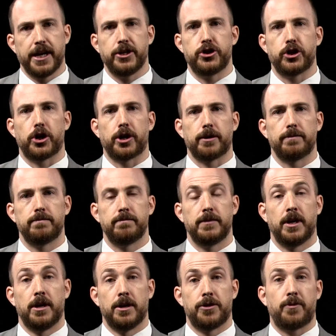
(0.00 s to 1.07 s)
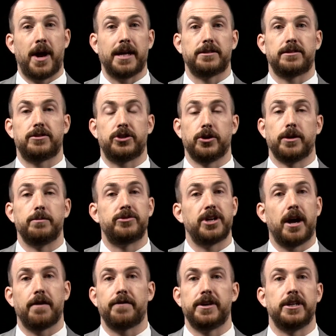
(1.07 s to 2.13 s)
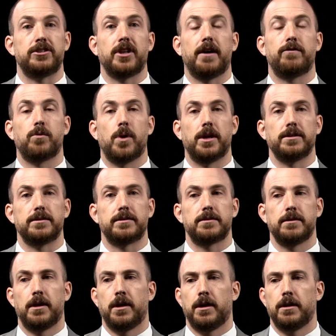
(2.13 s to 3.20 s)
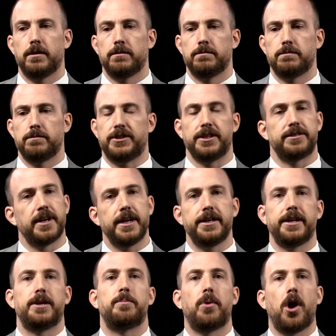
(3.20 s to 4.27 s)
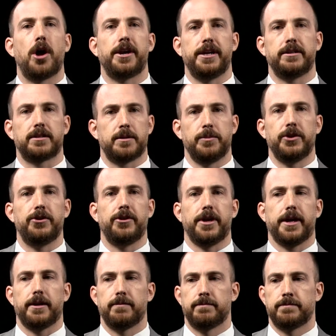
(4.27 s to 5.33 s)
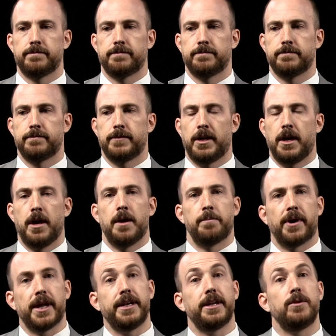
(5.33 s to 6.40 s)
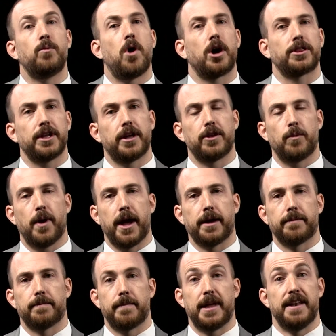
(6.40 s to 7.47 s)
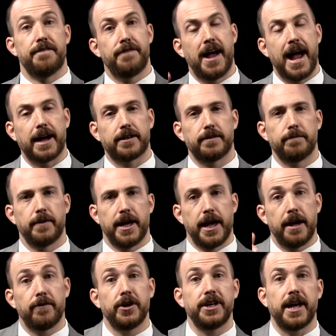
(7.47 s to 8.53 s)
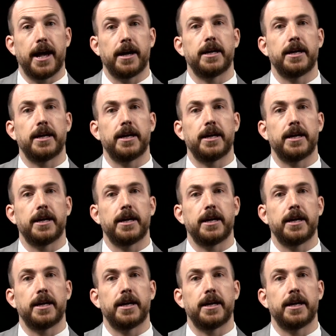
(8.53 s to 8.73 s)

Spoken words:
Danger, threats to himself and his loved ones descended upon his community. But he didn't walk the other way. In fact, every